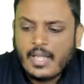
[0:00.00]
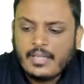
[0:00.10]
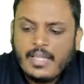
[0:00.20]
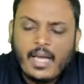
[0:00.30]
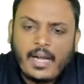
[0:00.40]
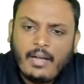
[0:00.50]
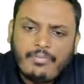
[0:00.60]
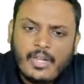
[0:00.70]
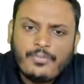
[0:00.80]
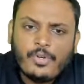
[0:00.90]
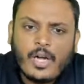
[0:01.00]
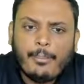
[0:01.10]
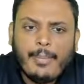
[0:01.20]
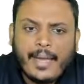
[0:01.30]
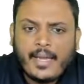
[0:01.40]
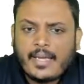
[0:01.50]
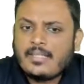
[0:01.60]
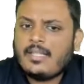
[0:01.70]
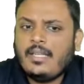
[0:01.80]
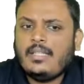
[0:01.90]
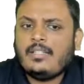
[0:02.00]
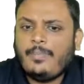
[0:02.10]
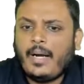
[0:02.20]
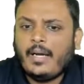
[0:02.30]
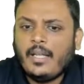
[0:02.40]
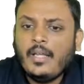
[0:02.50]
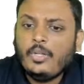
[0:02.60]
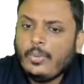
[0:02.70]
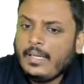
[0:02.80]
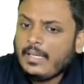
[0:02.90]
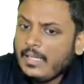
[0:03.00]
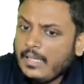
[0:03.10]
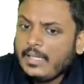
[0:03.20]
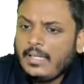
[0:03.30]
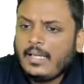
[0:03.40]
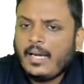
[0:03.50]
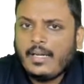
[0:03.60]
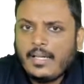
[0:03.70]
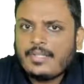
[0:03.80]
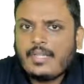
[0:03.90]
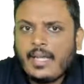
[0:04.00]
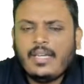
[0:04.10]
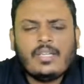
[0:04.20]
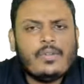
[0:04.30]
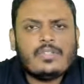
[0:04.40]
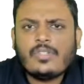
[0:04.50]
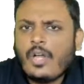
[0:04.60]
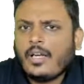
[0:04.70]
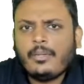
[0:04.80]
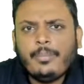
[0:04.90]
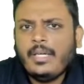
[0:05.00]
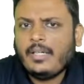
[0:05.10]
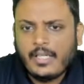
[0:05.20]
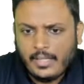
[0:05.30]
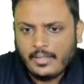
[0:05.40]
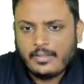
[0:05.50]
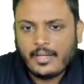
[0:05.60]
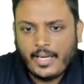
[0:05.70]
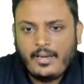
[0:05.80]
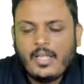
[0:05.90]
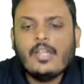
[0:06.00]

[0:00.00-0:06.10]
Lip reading: Thereafter, if you come back and see this part, you will clearly understand it is not a big deal, right?